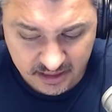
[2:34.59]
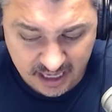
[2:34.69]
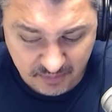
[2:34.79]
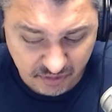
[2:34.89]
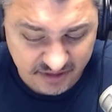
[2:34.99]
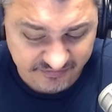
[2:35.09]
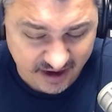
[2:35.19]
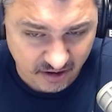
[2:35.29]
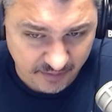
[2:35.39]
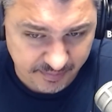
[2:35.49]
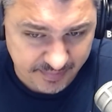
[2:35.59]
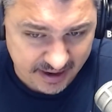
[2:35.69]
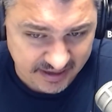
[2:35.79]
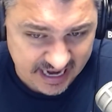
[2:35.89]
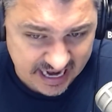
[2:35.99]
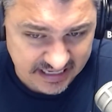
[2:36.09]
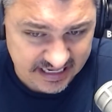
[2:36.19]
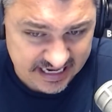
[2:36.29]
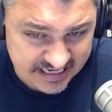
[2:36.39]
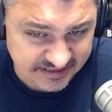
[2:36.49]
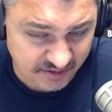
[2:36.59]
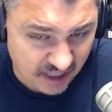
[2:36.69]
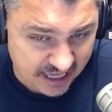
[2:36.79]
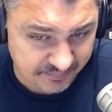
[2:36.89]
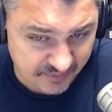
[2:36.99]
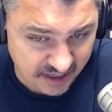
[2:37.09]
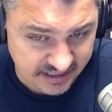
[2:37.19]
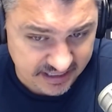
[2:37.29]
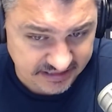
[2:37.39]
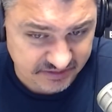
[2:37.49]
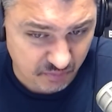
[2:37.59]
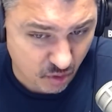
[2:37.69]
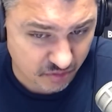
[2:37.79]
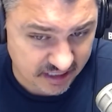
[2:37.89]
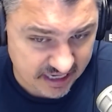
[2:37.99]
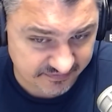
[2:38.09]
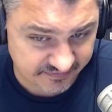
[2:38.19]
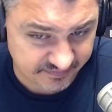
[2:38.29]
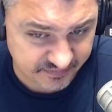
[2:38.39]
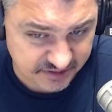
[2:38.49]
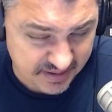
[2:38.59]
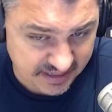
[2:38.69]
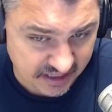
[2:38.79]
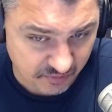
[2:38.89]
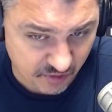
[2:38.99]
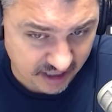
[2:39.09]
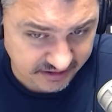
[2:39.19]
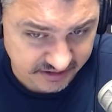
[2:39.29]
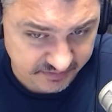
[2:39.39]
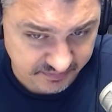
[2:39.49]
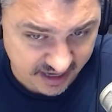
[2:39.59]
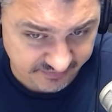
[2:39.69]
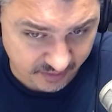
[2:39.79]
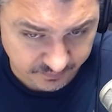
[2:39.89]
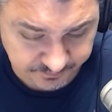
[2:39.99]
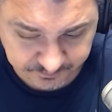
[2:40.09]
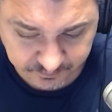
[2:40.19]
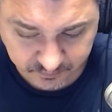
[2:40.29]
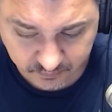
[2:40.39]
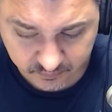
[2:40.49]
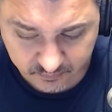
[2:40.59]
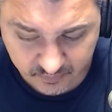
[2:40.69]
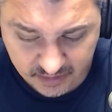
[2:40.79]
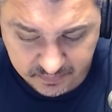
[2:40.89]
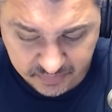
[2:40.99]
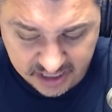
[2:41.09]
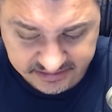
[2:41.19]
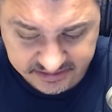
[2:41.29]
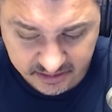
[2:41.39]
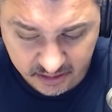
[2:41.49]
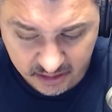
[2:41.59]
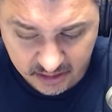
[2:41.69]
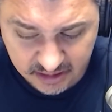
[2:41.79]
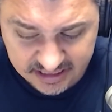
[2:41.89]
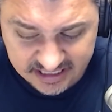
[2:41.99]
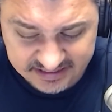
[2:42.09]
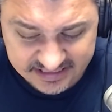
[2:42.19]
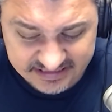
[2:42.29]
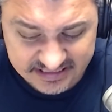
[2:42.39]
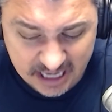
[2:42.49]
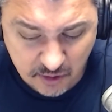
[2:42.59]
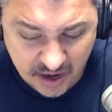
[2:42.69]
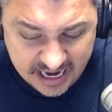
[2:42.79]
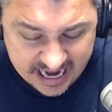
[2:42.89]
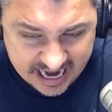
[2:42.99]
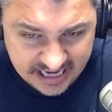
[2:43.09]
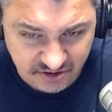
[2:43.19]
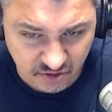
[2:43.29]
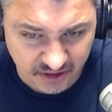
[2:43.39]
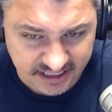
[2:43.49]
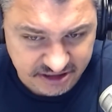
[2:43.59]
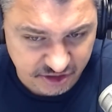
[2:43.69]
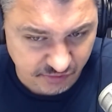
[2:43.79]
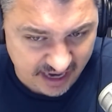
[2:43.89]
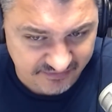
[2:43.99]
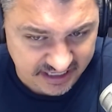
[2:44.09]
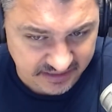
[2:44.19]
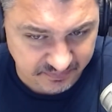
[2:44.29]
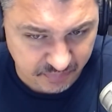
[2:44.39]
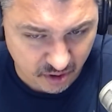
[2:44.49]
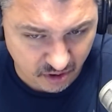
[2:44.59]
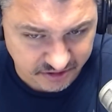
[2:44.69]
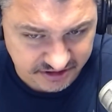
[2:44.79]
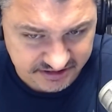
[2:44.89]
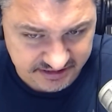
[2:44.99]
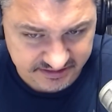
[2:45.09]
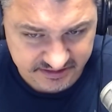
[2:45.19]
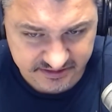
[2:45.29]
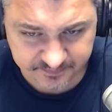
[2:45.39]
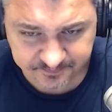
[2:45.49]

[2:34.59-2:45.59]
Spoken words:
I'm pretty fired up about it, and it is a lot of money. It's more than I've spent on a watch ever. But this is how I handle extravagant purchases.